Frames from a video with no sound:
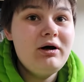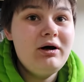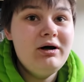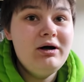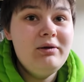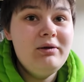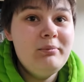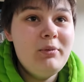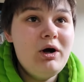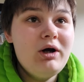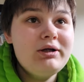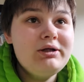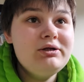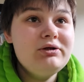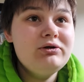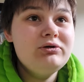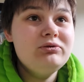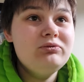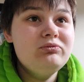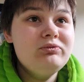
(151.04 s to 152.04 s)
Um,
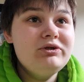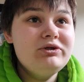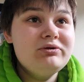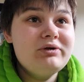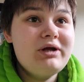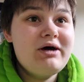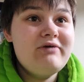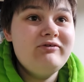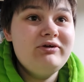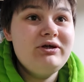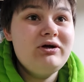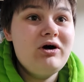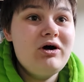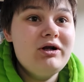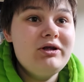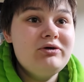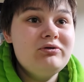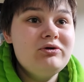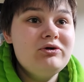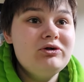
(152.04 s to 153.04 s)
audio, we don't have any
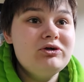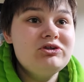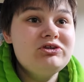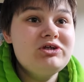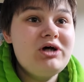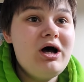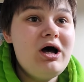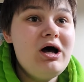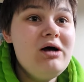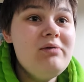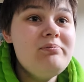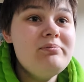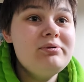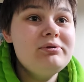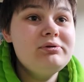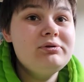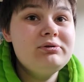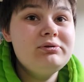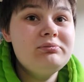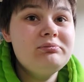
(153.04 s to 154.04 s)
audio hooked up,
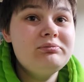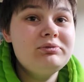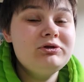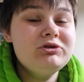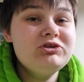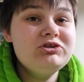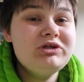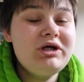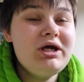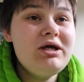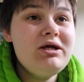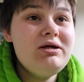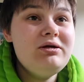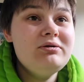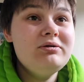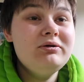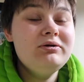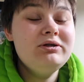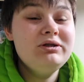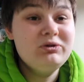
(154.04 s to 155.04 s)
per se.
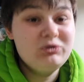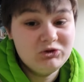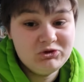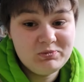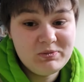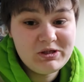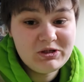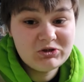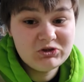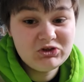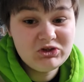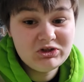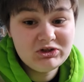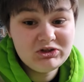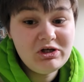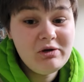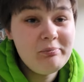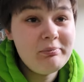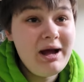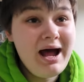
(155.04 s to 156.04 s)
No speakers hooked
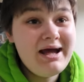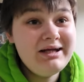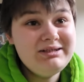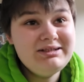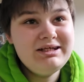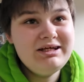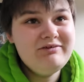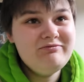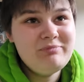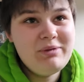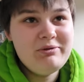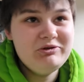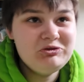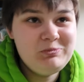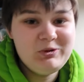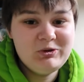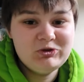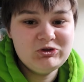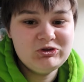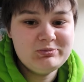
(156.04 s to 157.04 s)
up, but I gave my
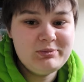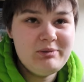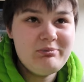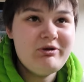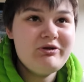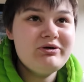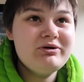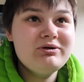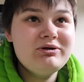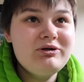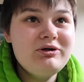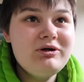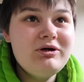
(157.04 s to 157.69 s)
speakers to my brother.